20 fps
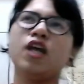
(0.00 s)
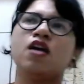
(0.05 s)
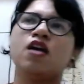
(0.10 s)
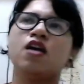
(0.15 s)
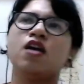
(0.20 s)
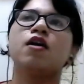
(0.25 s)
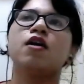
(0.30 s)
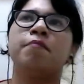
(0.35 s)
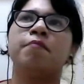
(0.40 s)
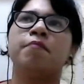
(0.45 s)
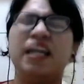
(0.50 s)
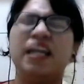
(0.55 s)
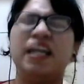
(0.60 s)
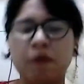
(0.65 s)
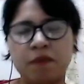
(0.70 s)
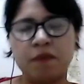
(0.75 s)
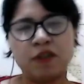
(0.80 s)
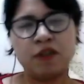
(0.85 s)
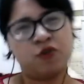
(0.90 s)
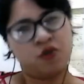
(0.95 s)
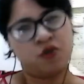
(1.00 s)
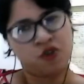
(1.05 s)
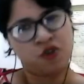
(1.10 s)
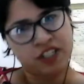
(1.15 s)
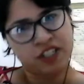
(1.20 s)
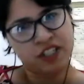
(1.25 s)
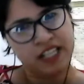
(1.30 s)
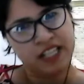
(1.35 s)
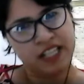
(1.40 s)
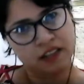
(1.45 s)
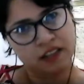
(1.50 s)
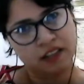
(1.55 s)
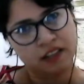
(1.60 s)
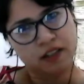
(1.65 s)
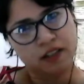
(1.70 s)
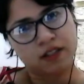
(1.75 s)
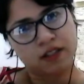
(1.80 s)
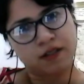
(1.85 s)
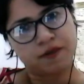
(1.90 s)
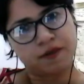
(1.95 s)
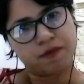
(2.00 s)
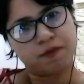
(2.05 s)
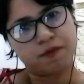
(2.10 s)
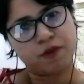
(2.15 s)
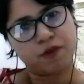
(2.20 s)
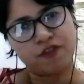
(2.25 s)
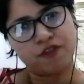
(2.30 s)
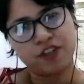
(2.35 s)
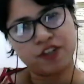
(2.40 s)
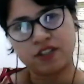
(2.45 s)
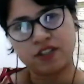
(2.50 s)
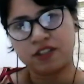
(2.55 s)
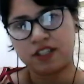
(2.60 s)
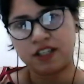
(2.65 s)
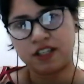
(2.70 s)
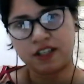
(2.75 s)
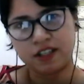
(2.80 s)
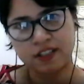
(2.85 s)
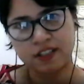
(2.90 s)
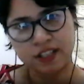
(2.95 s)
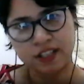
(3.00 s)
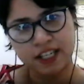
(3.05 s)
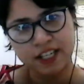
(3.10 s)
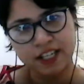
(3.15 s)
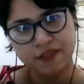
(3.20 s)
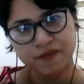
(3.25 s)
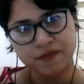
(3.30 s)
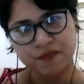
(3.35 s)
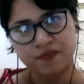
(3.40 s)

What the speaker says: many people do not take this provision seriously.